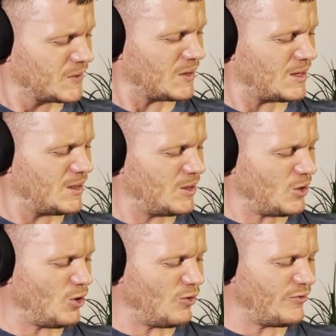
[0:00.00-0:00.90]
I
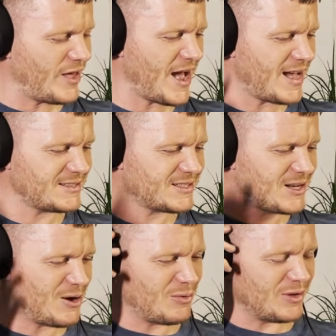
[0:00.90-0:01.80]
love that
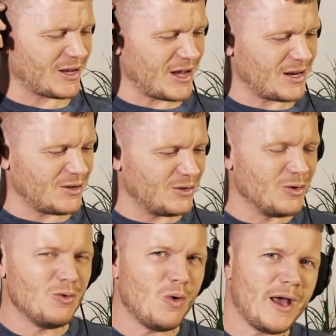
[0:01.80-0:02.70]
sound, the kind of
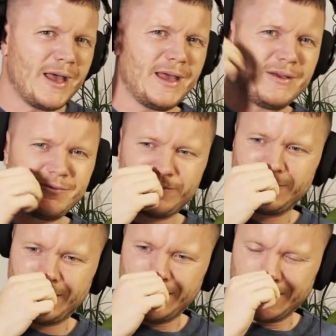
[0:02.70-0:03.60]
new wave,
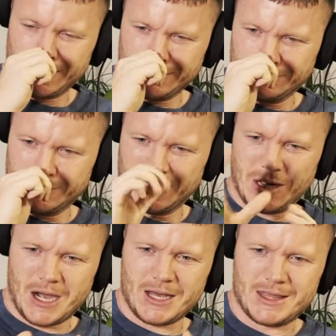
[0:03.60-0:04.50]
like
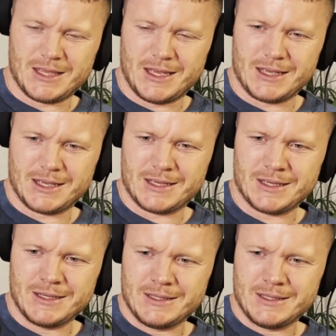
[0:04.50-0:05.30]
gothic,